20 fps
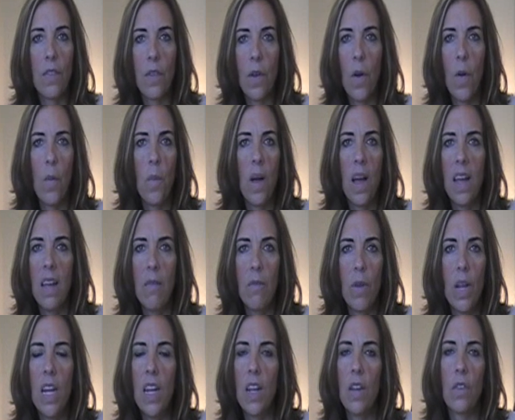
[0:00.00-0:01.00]
So my
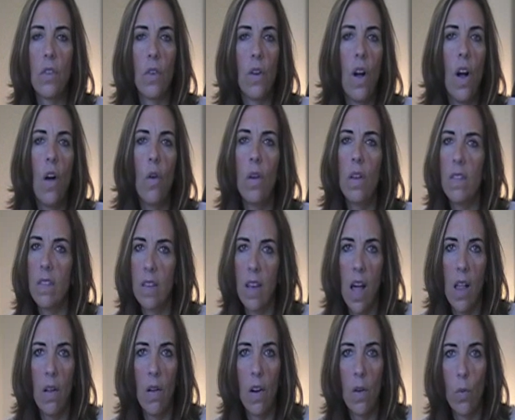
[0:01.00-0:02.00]
readings are always
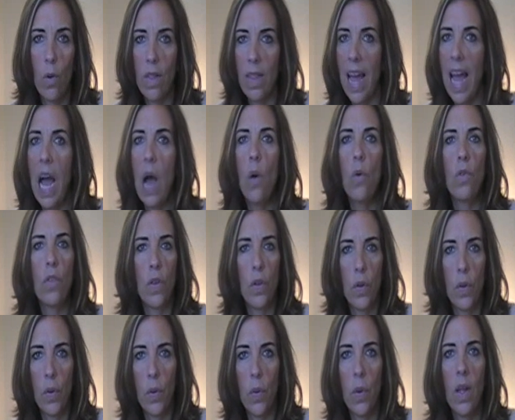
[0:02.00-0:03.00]
colored with how
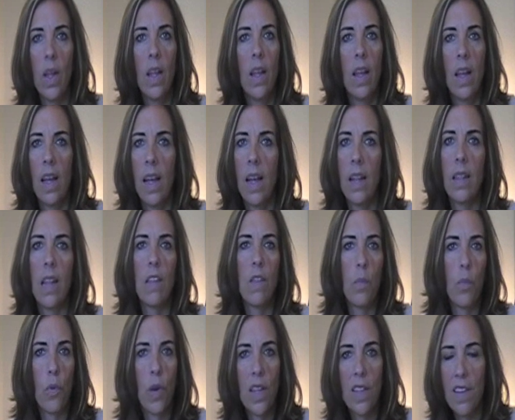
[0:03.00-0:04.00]
to,
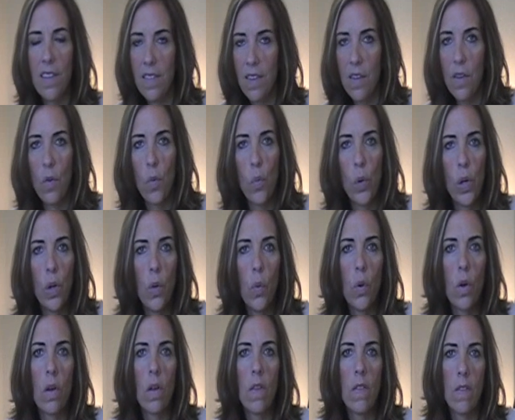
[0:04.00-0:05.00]
let's bring this into real
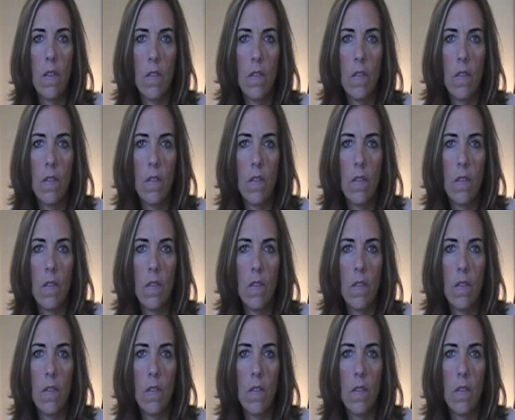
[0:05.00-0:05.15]
world